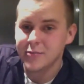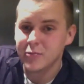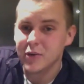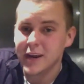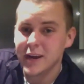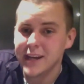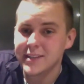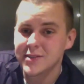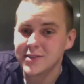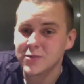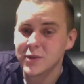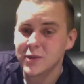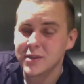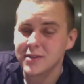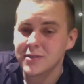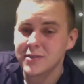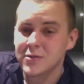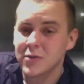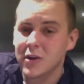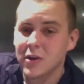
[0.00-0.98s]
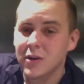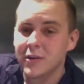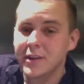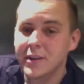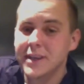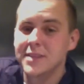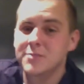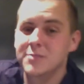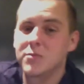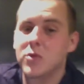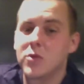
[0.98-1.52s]
Brad Swenson, who
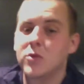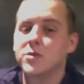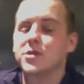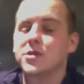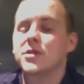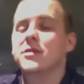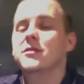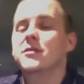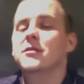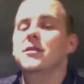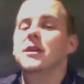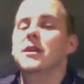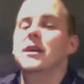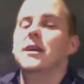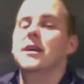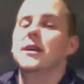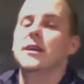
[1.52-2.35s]
already has Portugal,